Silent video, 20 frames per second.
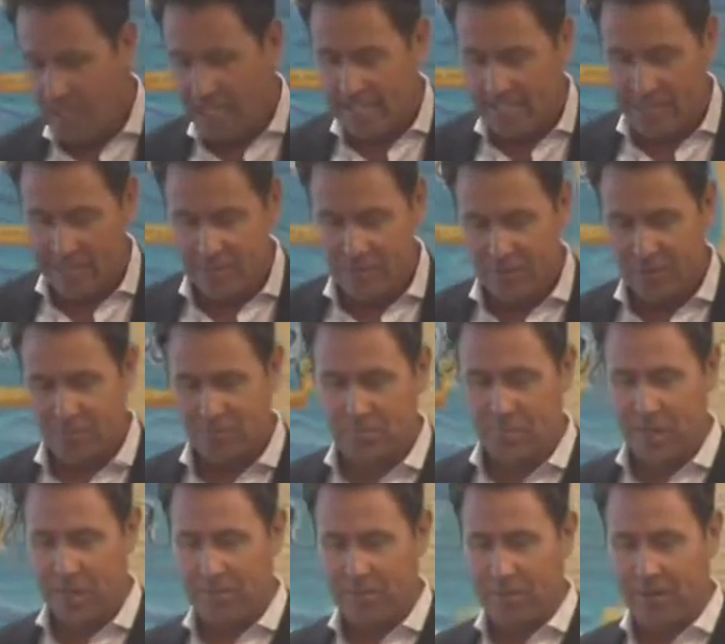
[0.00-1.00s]
In the
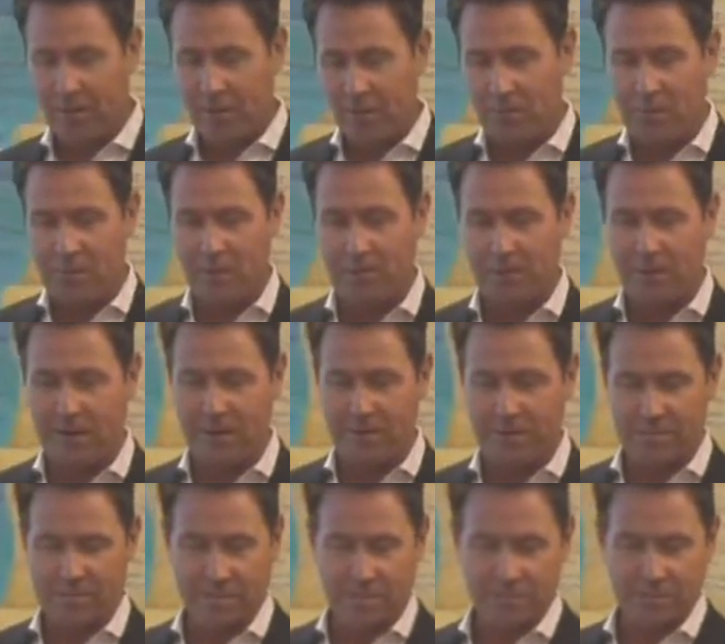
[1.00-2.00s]
newspaper, and I'm going to
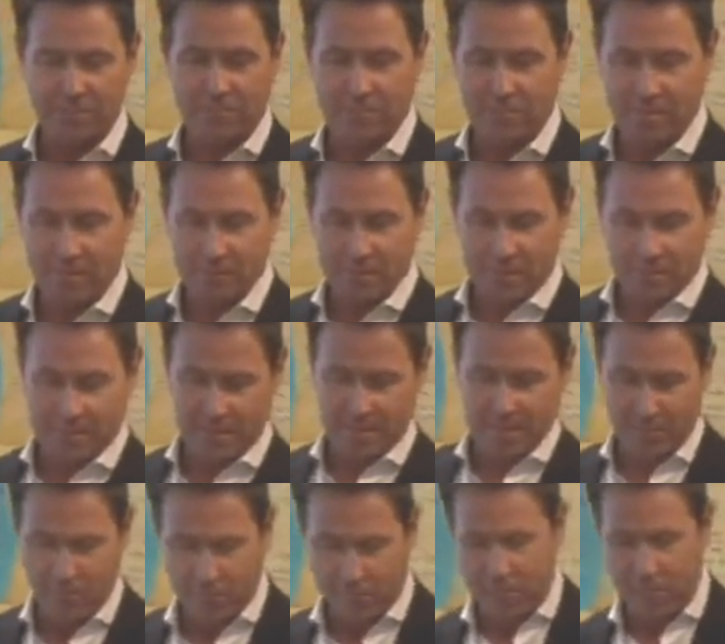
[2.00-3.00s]
embarrass them, but
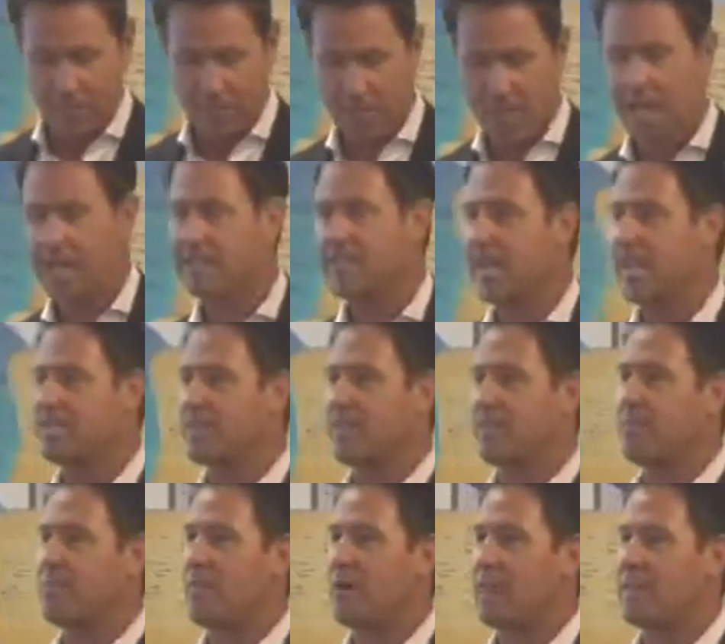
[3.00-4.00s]
we're going to, has
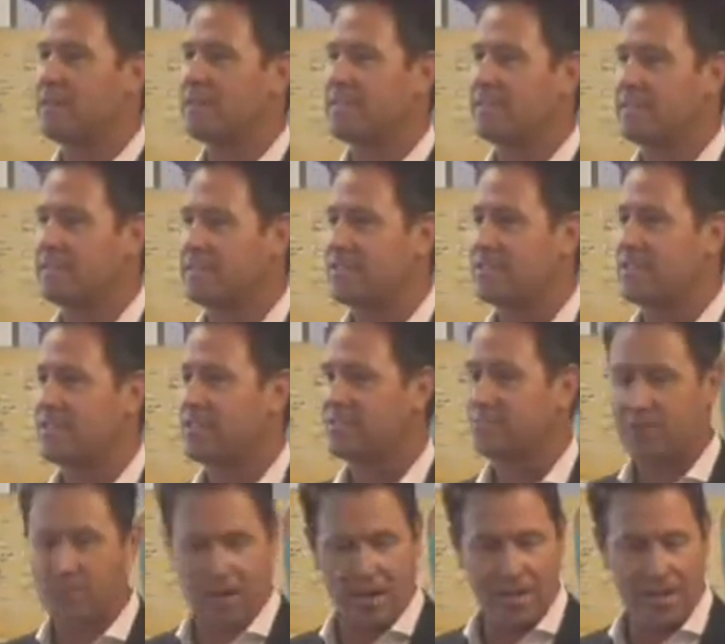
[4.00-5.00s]
everybody seen Chief
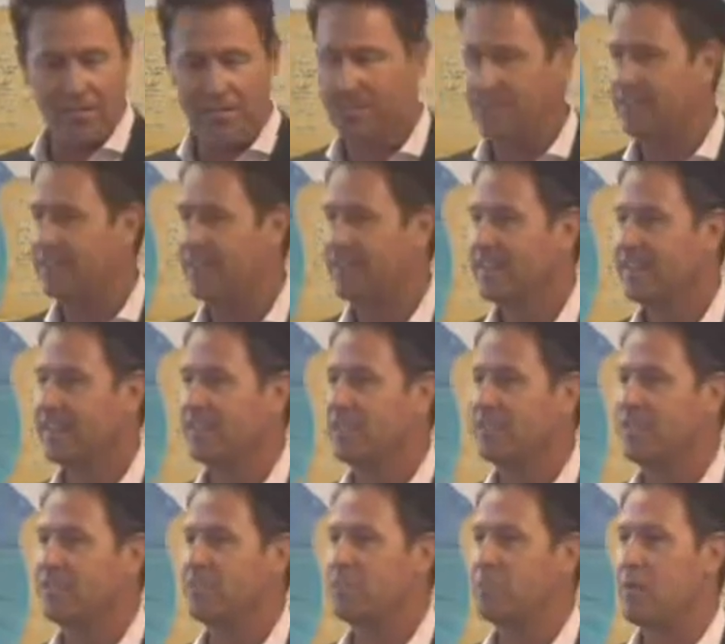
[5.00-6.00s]
Craner and
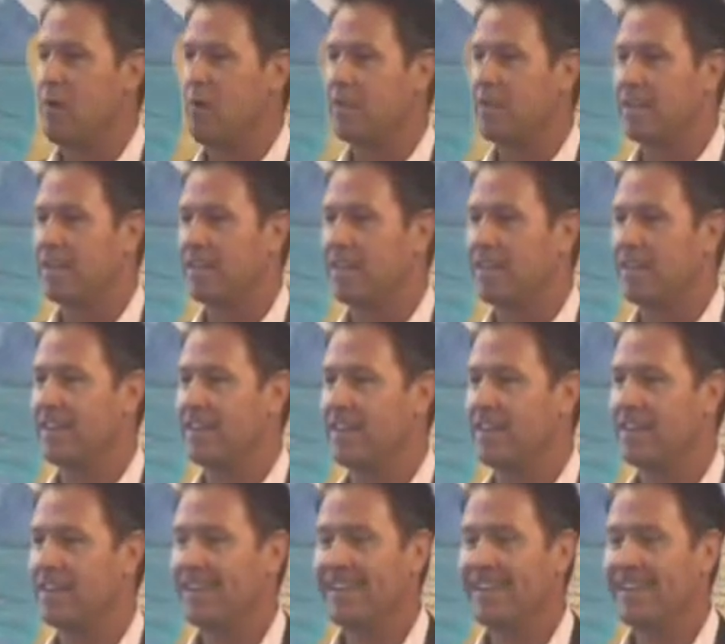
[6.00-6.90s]
Chief Bogan in here?